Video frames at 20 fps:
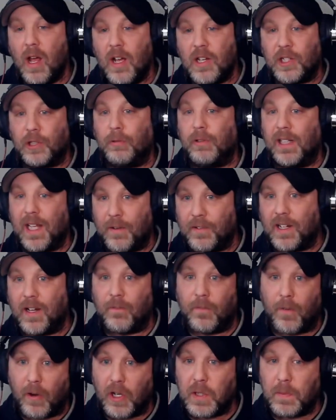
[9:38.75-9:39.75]
So you really have to
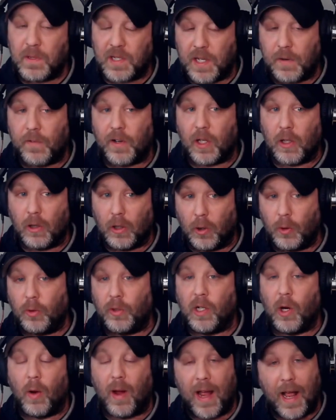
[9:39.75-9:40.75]
get very specific glue to
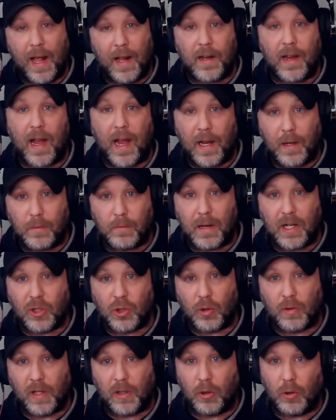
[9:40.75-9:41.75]
go ahead and make
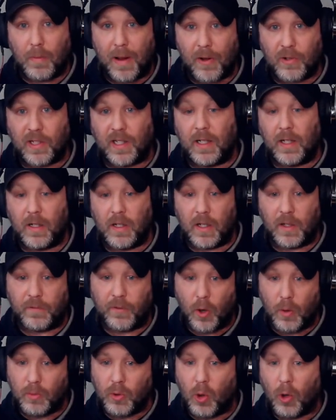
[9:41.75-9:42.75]
sure that you're mounting it into the
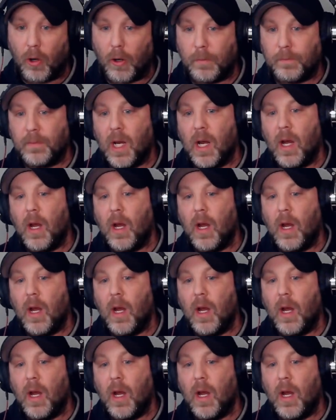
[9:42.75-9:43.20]
foam core.